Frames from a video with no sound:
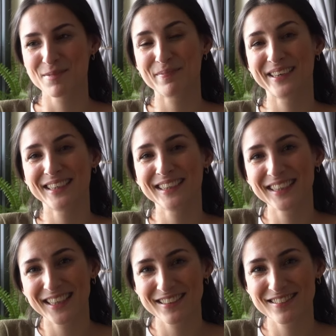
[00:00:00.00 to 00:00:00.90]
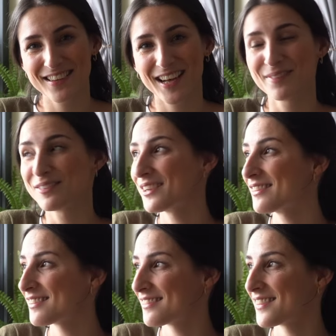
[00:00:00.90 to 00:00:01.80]
But yes, I'm going
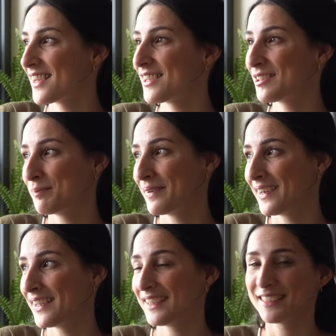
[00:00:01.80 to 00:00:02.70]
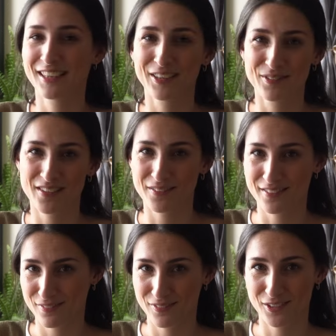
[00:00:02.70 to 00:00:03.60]
to say goodbye and close out
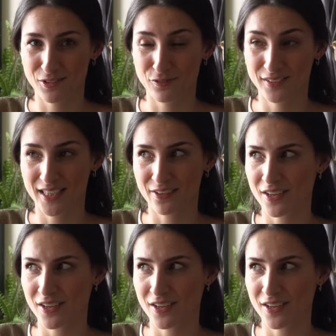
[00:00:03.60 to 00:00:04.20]
this video for now,